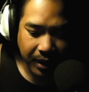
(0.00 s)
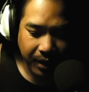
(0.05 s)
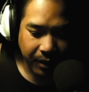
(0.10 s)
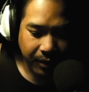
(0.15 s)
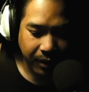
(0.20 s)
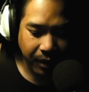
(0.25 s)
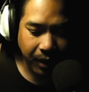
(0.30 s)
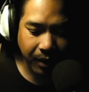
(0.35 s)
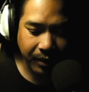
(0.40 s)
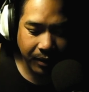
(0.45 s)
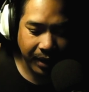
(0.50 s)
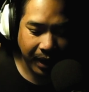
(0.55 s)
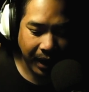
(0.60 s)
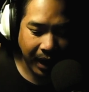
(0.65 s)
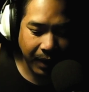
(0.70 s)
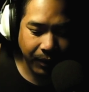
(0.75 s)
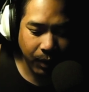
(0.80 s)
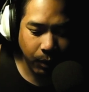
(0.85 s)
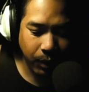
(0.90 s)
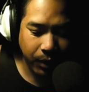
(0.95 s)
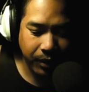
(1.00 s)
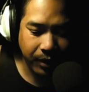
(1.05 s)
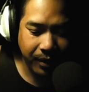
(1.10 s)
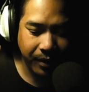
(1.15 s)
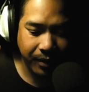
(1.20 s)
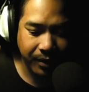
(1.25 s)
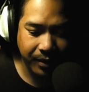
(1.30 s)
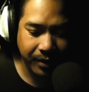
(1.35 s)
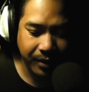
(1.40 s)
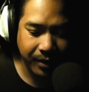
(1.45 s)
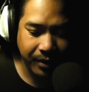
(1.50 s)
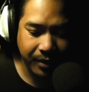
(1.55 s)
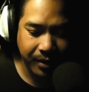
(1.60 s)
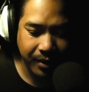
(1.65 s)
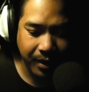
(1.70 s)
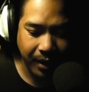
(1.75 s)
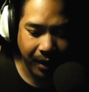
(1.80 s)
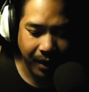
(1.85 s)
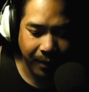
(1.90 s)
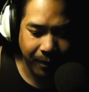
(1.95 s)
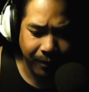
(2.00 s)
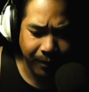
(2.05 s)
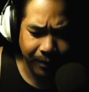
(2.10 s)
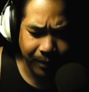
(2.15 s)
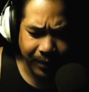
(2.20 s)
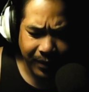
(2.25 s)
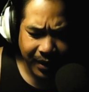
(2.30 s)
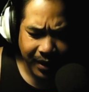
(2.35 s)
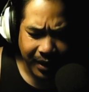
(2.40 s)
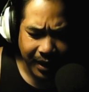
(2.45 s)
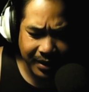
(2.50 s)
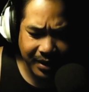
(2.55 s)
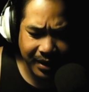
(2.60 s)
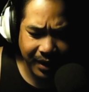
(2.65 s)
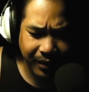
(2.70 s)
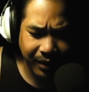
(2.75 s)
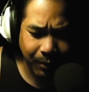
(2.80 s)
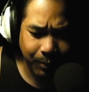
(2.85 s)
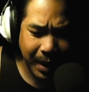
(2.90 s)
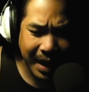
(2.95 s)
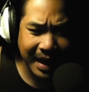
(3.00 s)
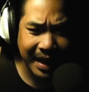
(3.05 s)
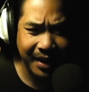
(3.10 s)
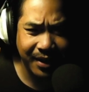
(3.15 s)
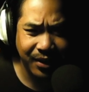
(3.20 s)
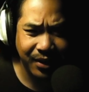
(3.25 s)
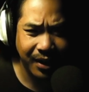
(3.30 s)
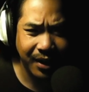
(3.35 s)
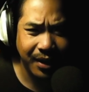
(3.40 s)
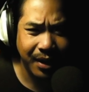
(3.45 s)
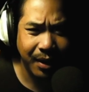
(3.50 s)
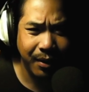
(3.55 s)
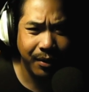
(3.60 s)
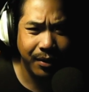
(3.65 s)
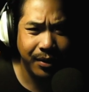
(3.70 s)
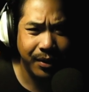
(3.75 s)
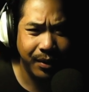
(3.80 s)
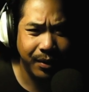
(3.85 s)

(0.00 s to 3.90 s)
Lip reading: the whole time they were instead of debating each other,